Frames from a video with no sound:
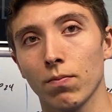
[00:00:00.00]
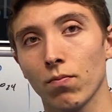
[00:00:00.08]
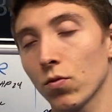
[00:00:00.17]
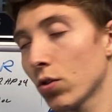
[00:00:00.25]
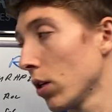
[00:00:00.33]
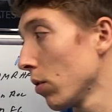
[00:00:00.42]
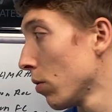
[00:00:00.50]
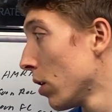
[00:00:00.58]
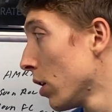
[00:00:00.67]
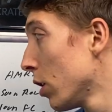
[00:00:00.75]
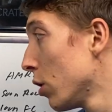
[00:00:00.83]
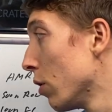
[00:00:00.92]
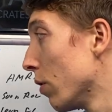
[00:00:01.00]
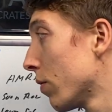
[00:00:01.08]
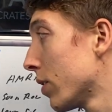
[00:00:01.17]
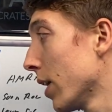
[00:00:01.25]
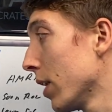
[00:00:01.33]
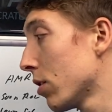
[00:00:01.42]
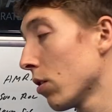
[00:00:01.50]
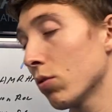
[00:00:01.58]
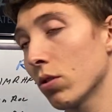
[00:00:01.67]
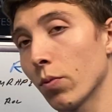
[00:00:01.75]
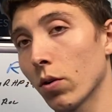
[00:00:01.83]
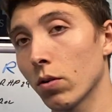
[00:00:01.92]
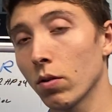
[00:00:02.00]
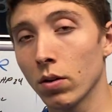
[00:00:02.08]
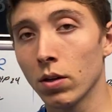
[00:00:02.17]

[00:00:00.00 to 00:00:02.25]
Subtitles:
So you have 10 toes to bar,